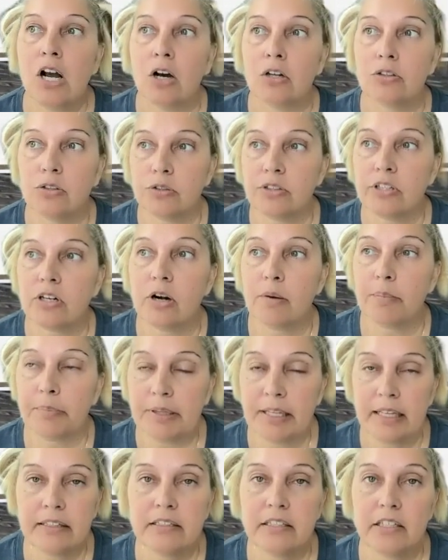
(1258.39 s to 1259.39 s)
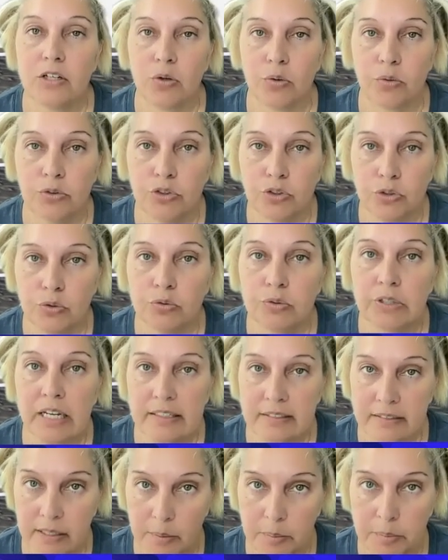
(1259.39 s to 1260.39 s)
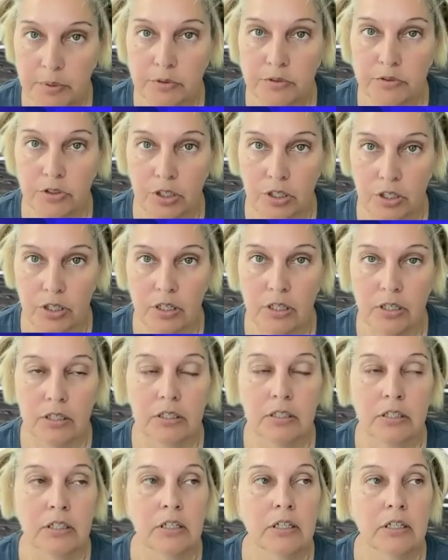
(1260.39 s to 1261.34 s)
although there are plenty who do raise temples to her.